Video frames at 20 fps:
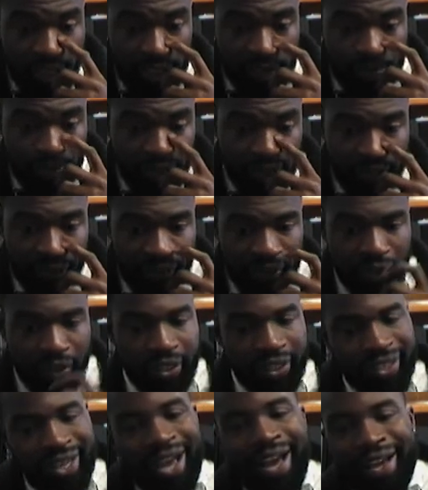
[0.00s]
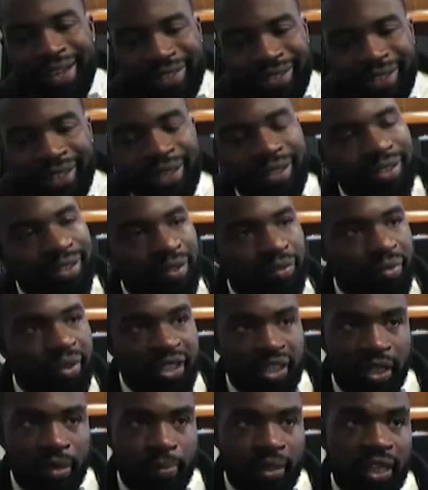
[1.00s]
specific to the context in
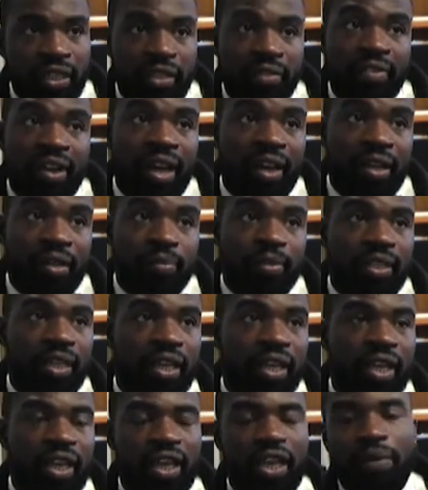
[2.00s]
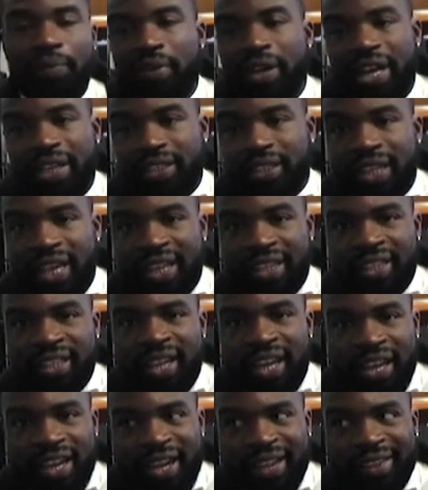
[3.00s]
which they're being developed. And when that's not
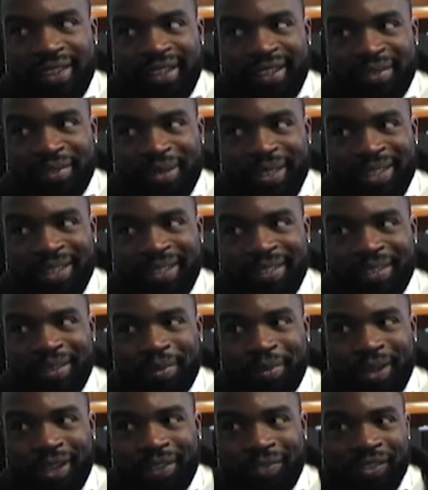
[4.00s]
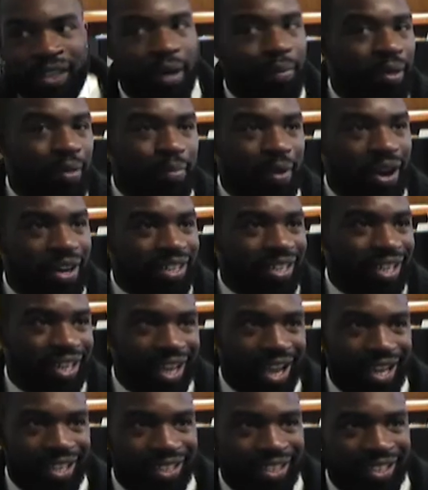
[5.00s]
done, I think we do the work of doubly
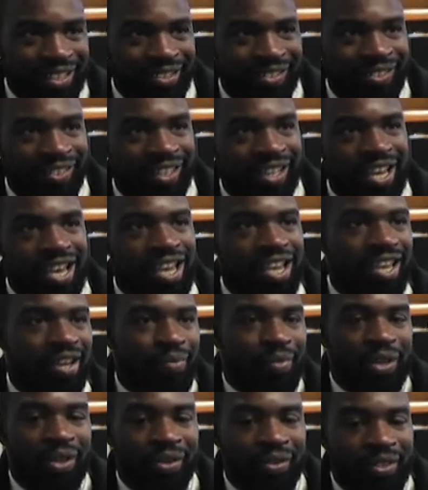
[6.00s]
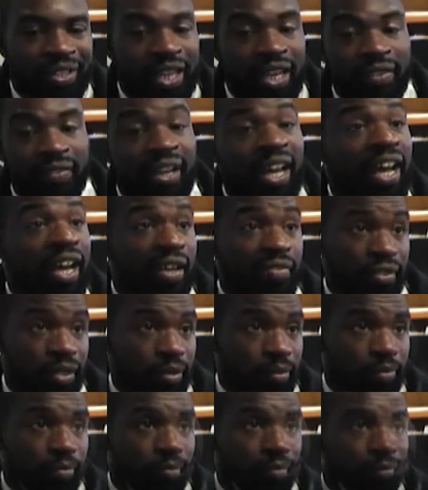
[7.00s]
marginalizing youth, and we don't save lives.
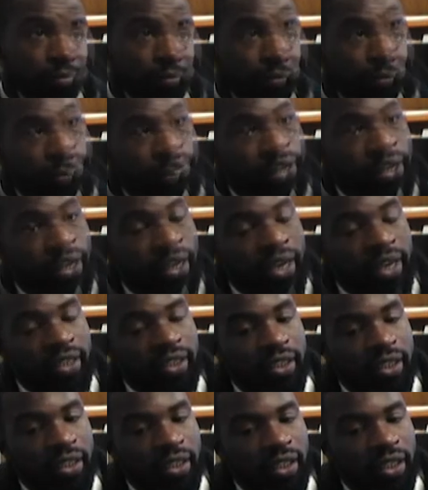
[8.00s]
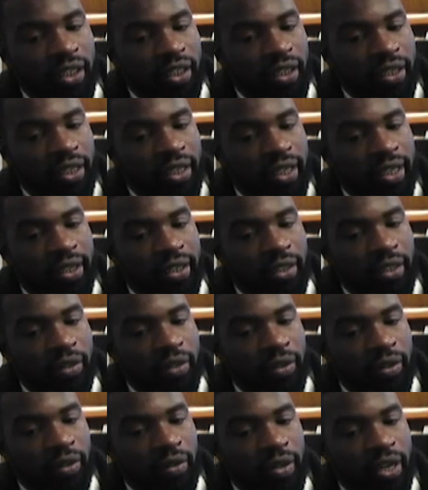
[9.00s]
I actually think that, you
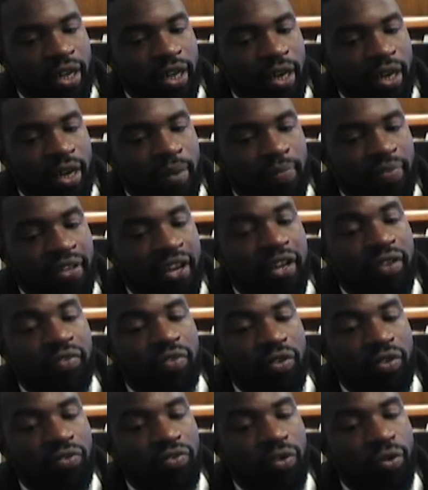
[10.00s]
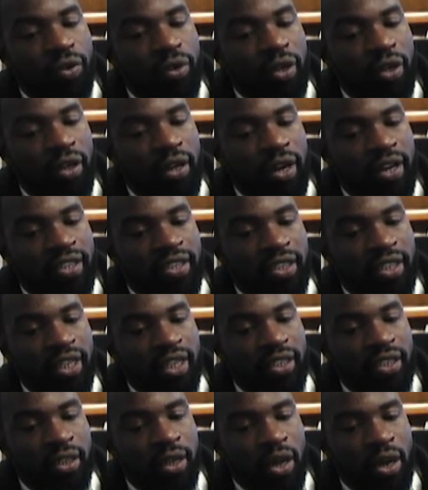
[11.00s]
know, and I'm thankful for our
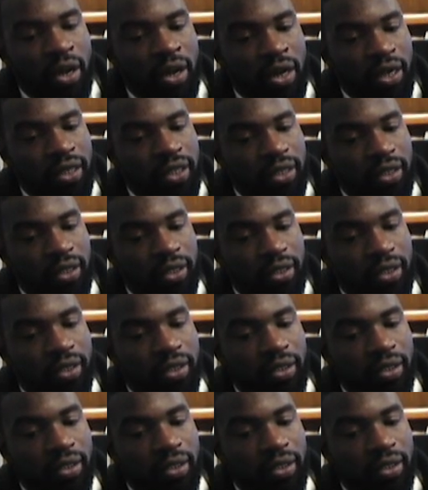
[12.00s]
state's laws